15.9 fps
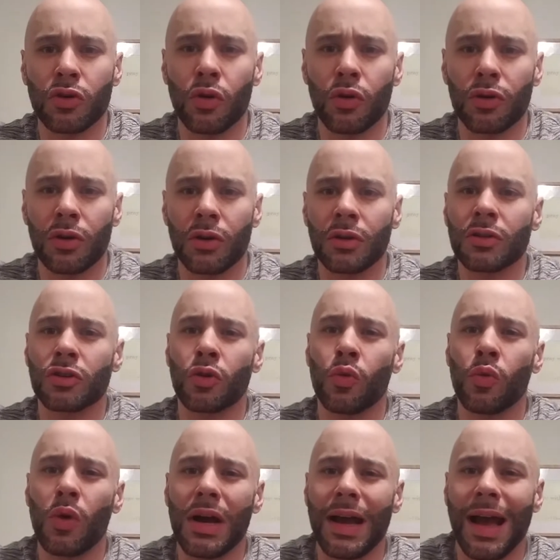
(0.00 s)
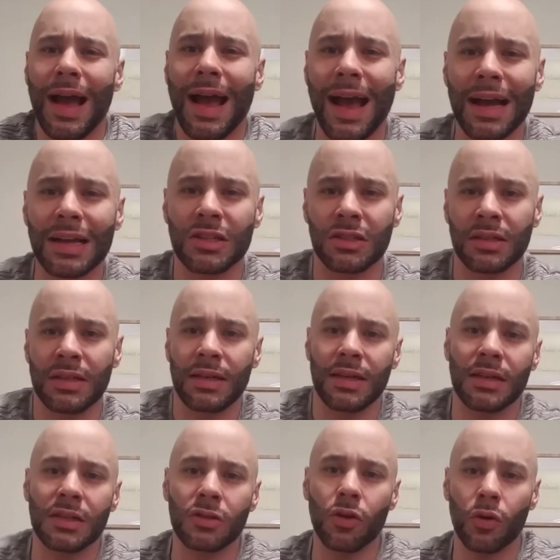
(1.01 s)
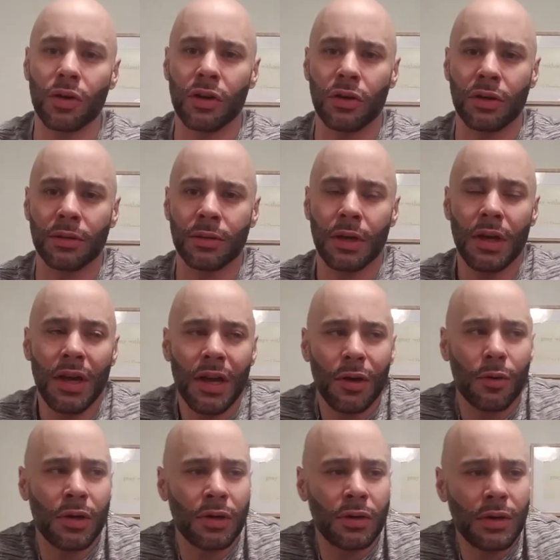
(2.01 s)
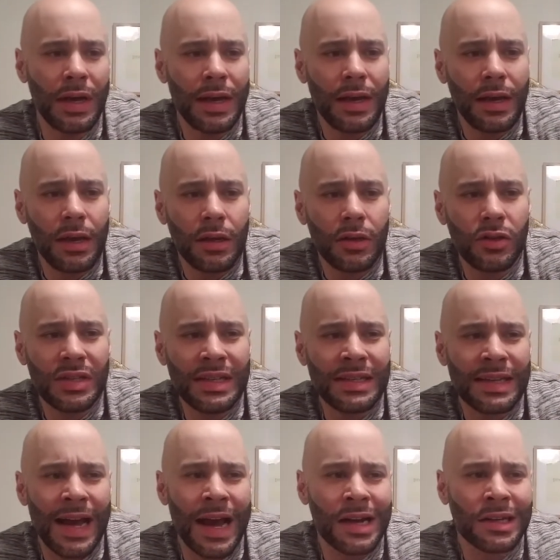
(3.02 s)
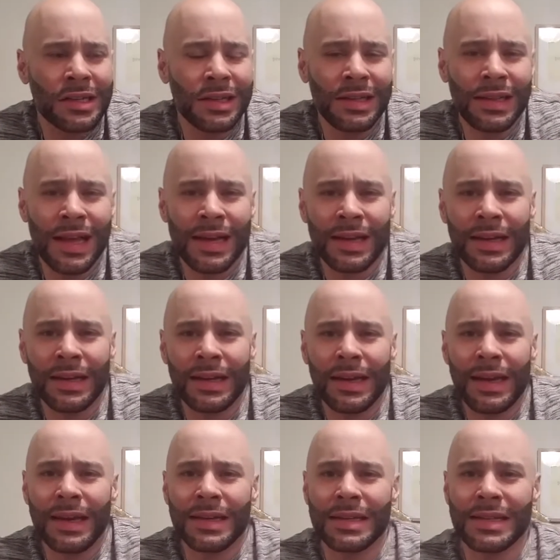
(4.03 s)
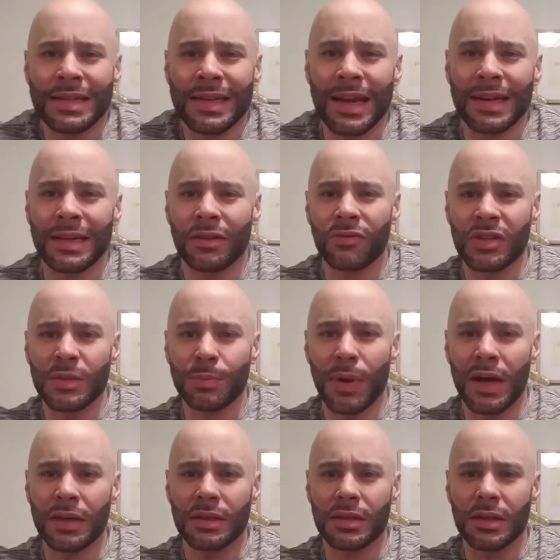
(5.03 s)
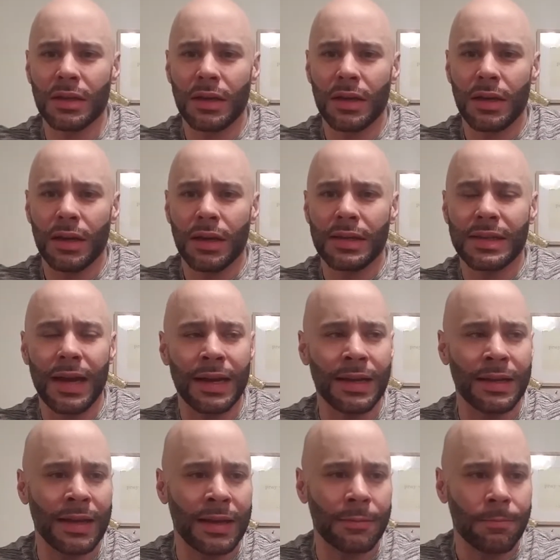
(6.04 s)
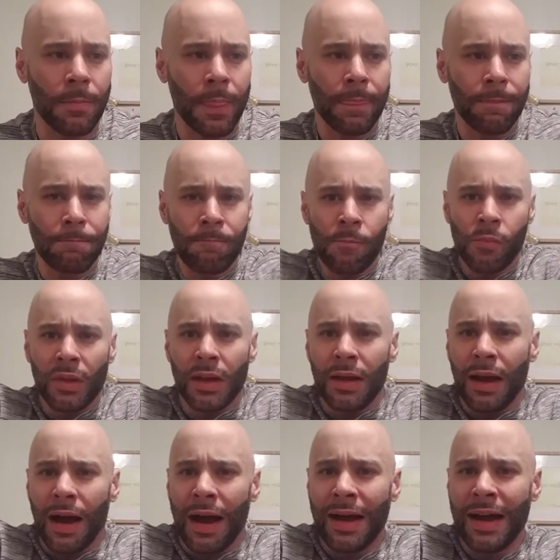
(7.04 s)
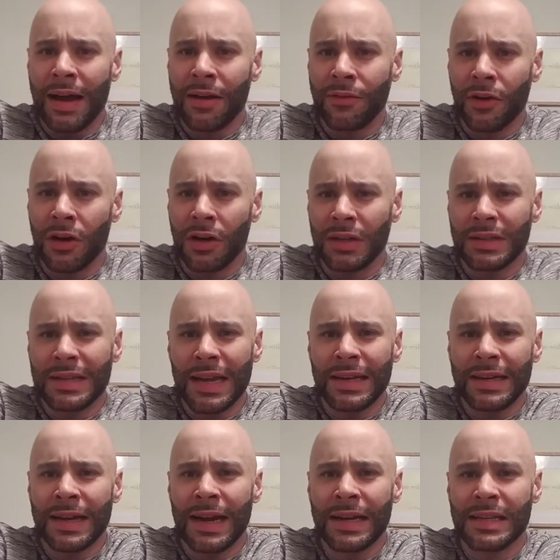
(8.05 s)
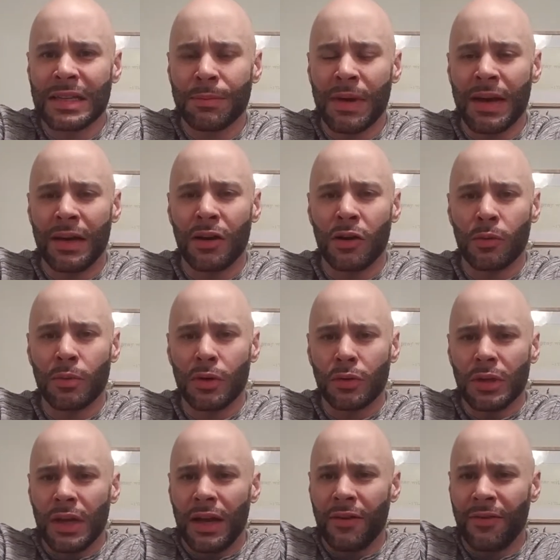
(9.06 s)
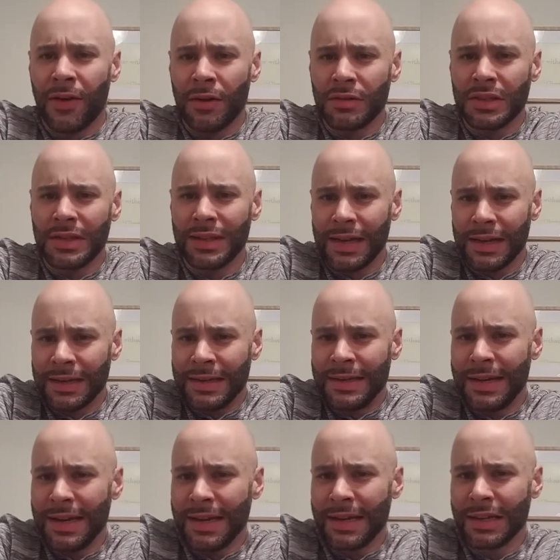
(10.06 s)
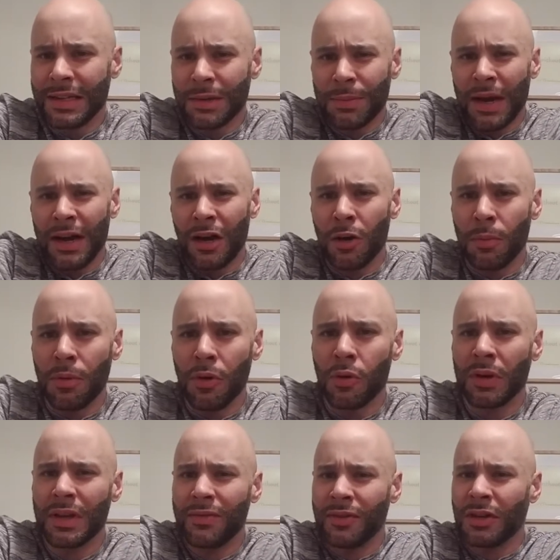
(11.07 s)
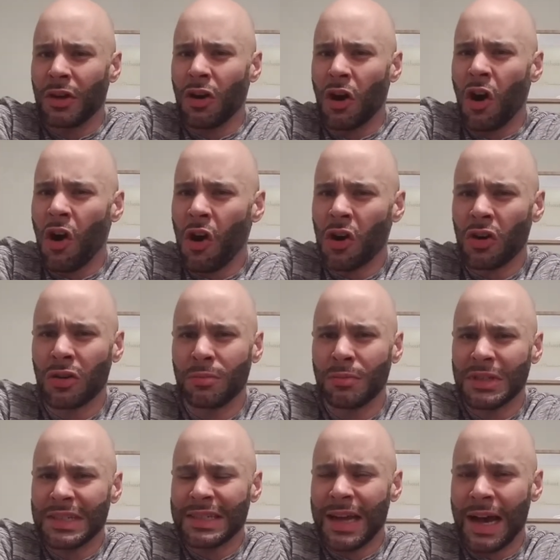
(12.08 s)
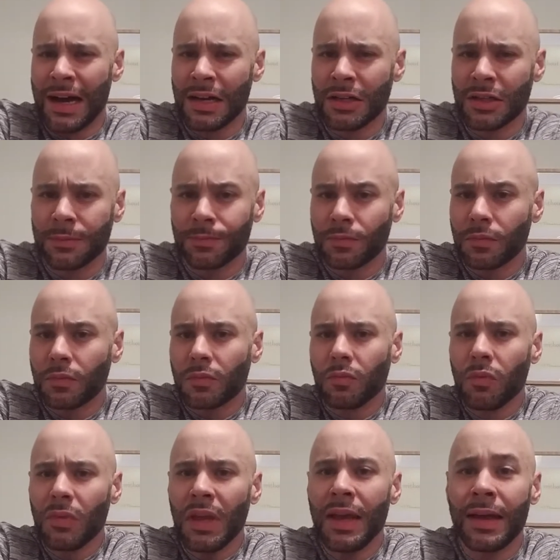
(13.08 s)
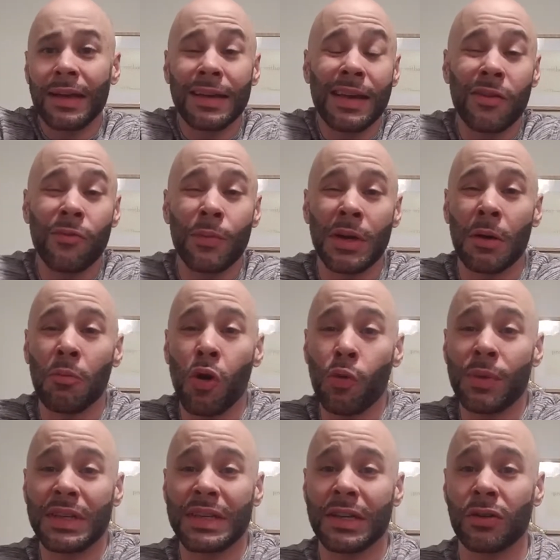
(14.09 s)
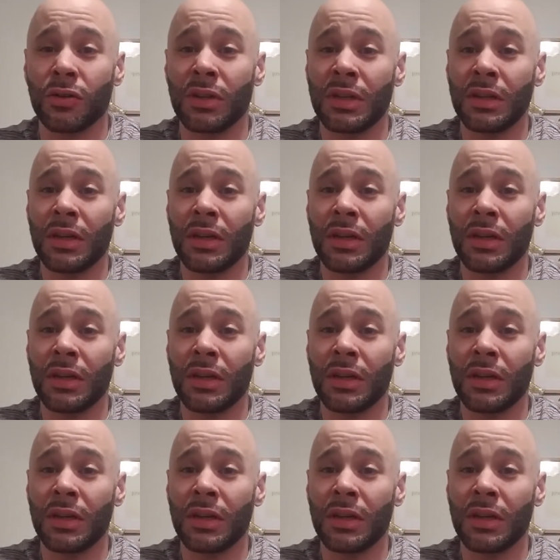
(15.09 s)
going on. So what actually is going on? Well, you see, it's actually like an anesthetic response. It's kind of like, I have a tendonitis in my elbow. If I was to dig into my elbow and give it a hard massage, it could give me a momentary